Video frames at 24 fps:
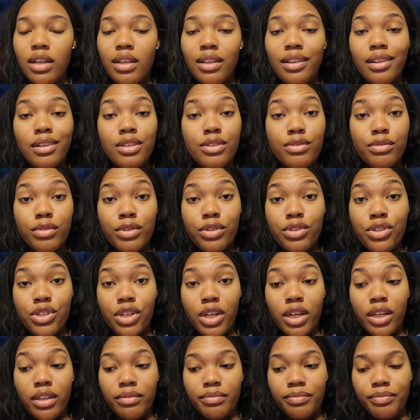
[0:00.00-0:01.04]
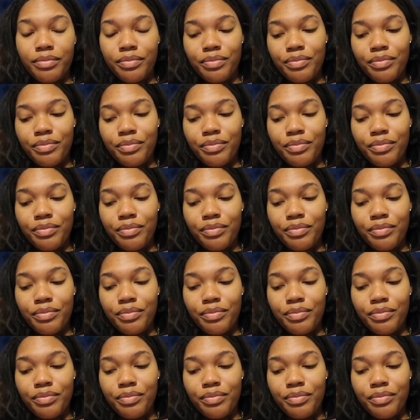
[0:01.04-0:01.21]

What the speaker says: That's real shit.